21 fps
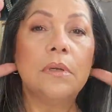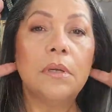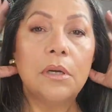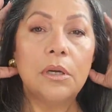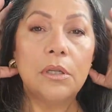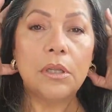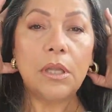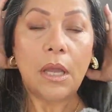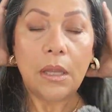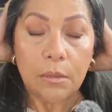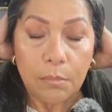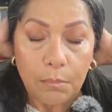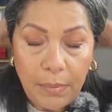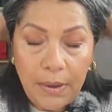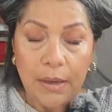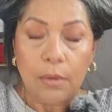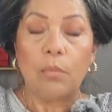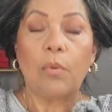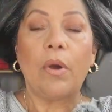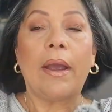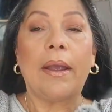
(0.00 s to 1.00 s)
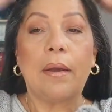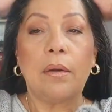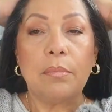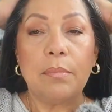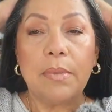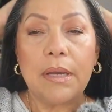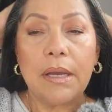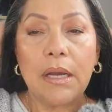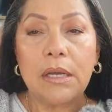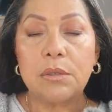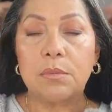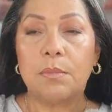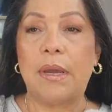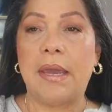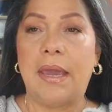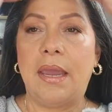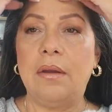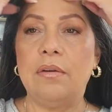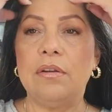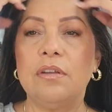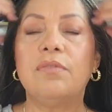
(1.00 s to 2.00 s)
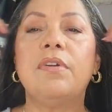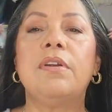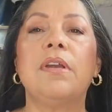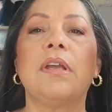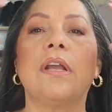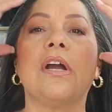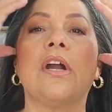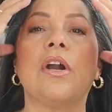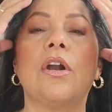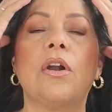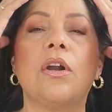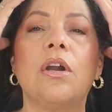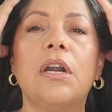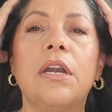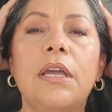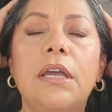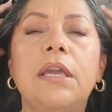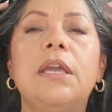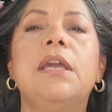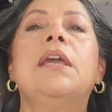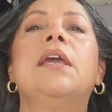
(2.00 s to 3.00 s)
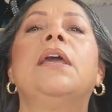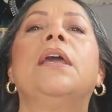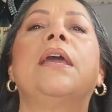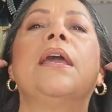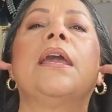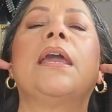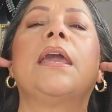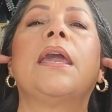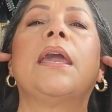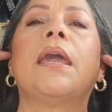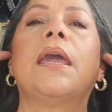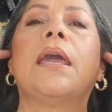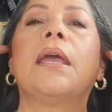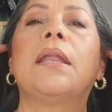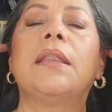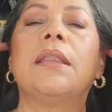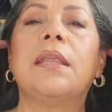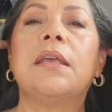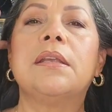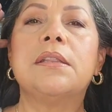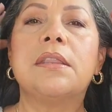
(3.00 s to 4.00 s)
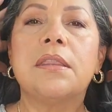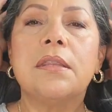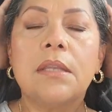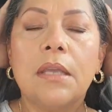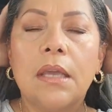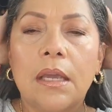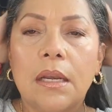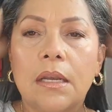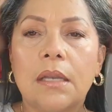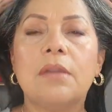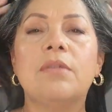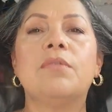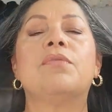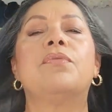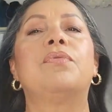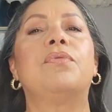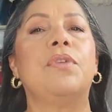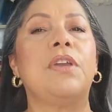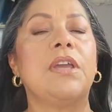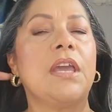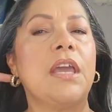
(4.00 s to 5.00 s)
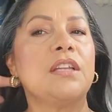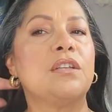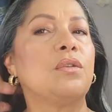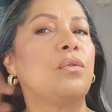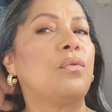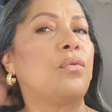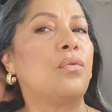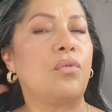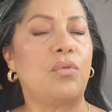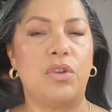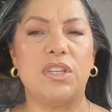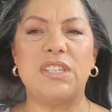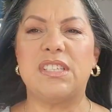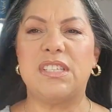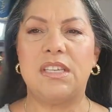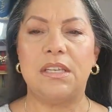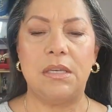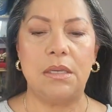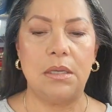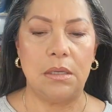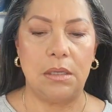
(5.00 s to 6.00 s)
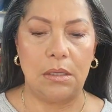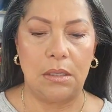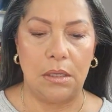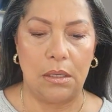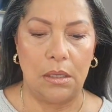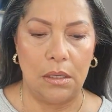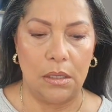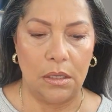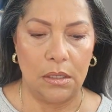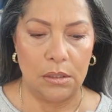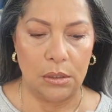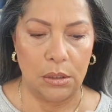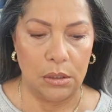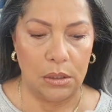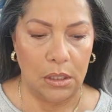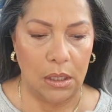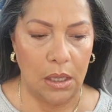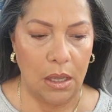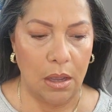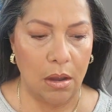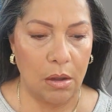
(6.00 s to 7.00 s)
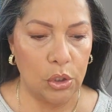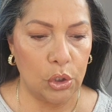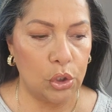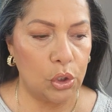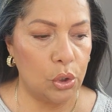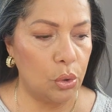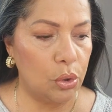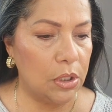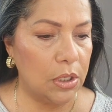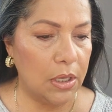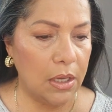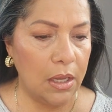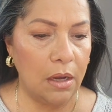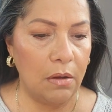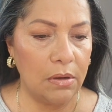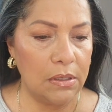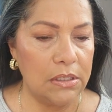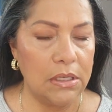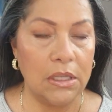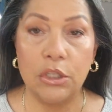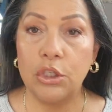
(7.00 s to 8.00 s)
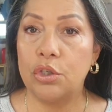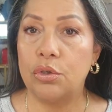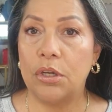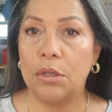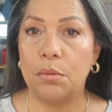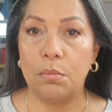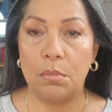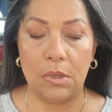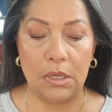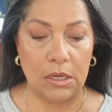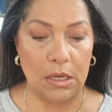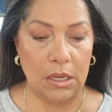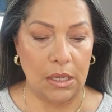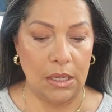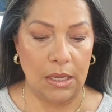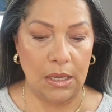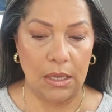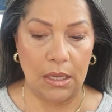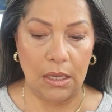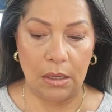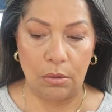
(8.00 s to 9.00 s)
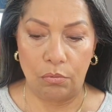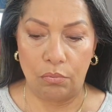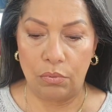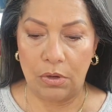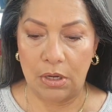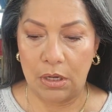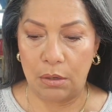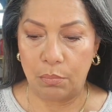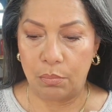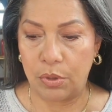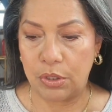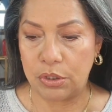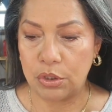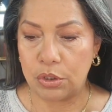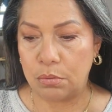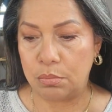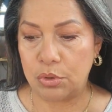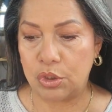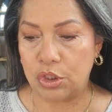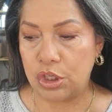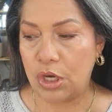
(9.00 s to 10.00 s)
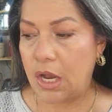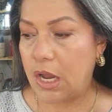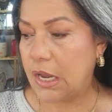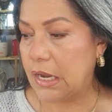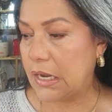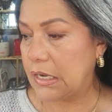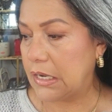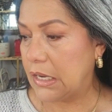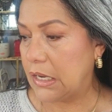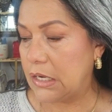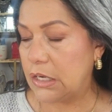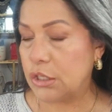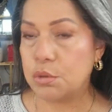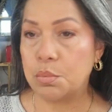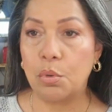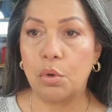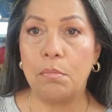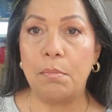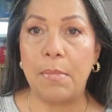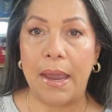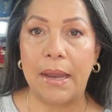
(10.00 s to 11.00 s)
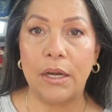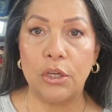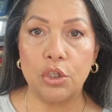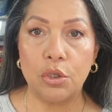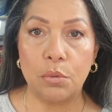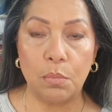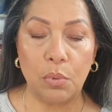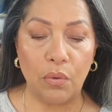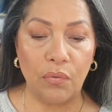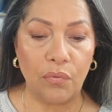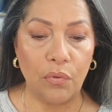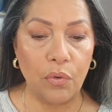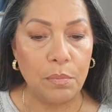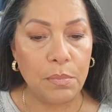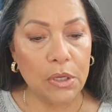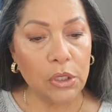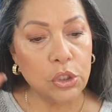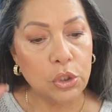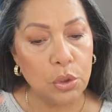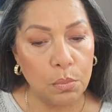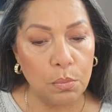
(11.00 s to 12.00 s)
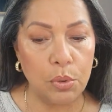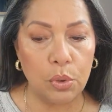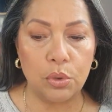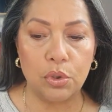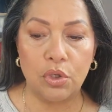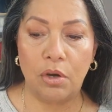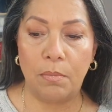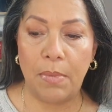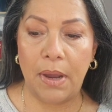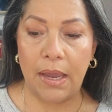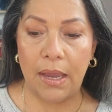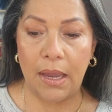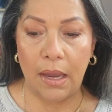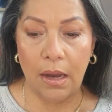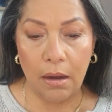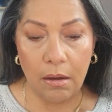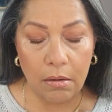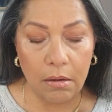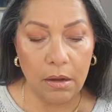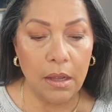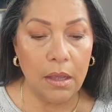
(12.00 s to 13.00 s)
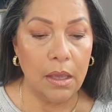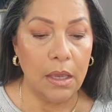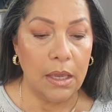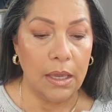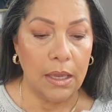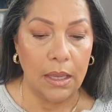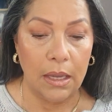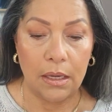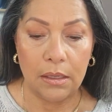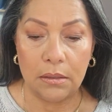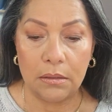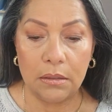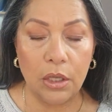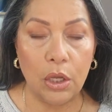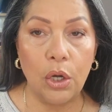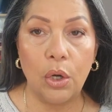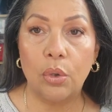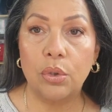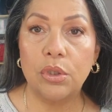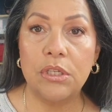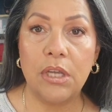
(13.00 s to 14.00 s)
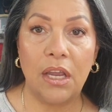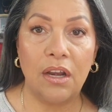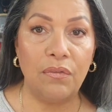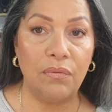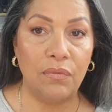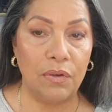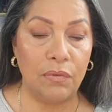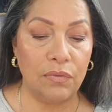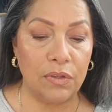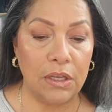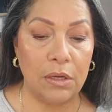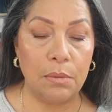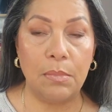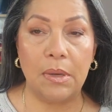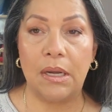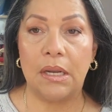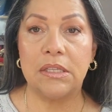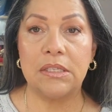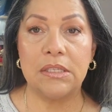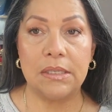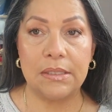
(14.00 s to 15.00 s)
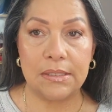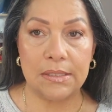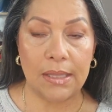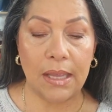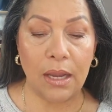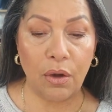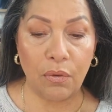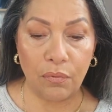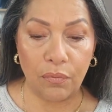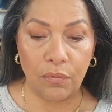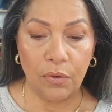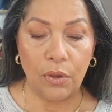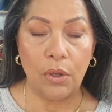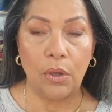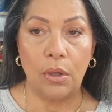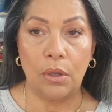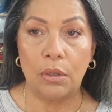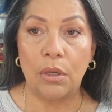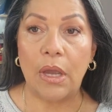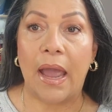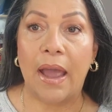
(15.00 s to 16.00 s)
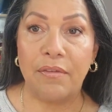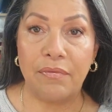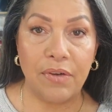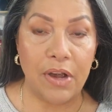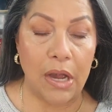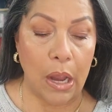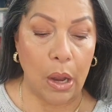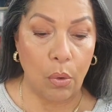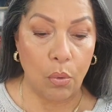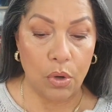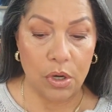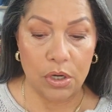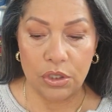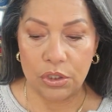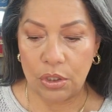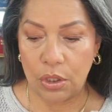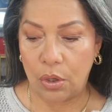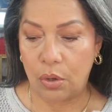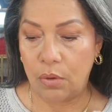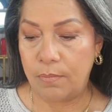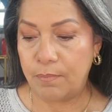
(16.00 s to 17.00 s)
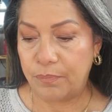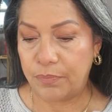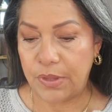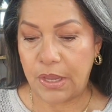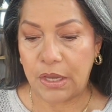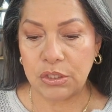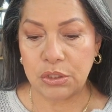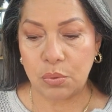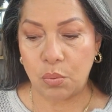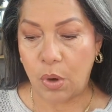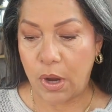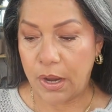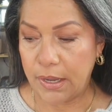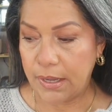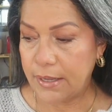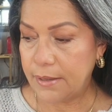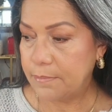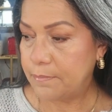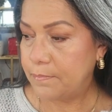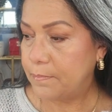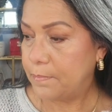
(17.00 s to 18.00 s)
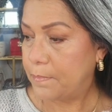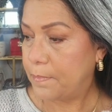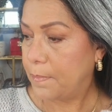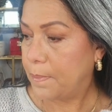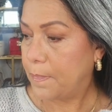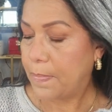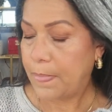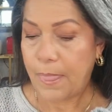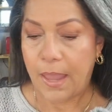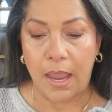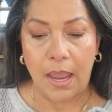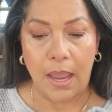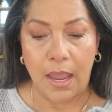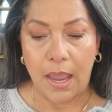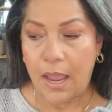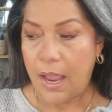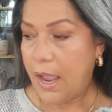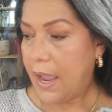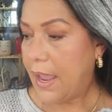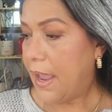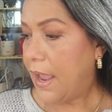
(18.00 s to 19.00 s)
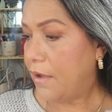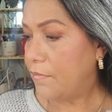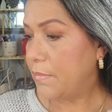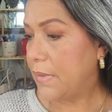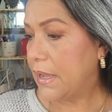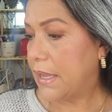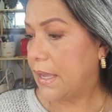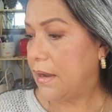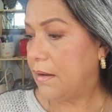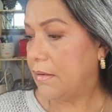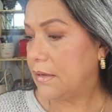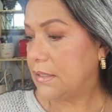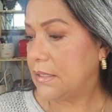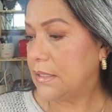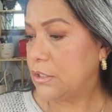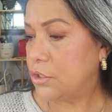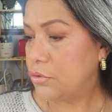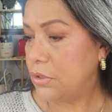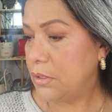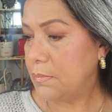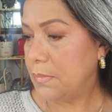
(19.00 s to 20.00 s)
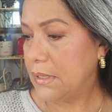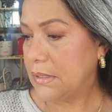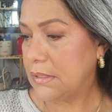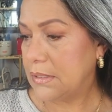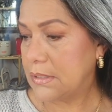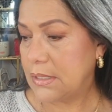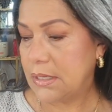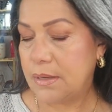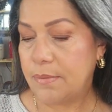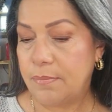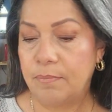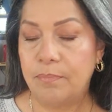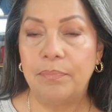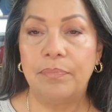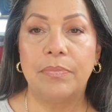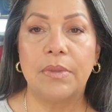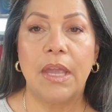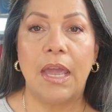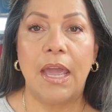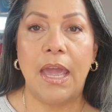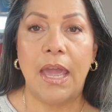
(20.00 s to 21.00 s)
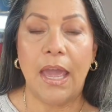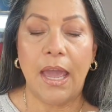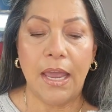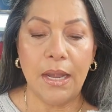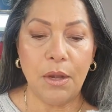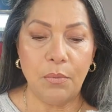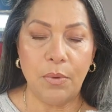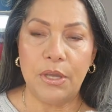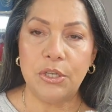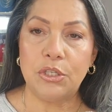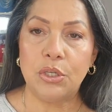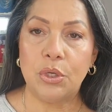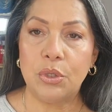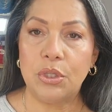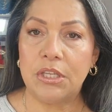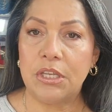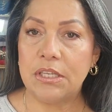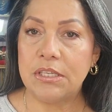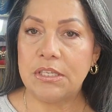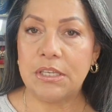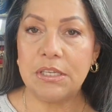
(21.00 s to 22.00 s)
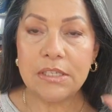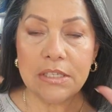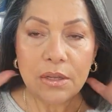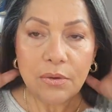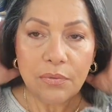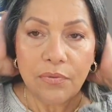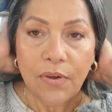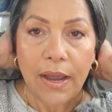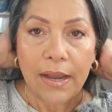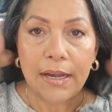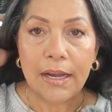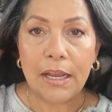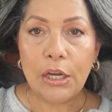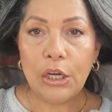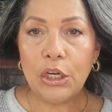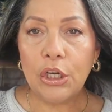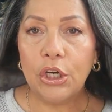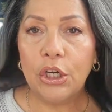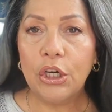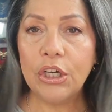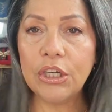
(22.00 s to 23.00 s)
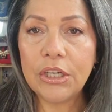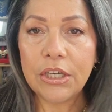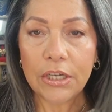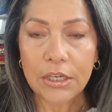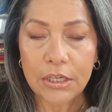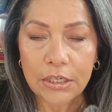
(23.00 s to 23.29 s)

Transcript: on that bandwagon because my hair is very curly and it gets frizzy. So the keratin treatment, it really brings some shine, and it's more manageable for me to blow dry my hair in 10-15 minutes instead of half an hour. So that's why I have my keratin treatments. Anyway, so this is the final look.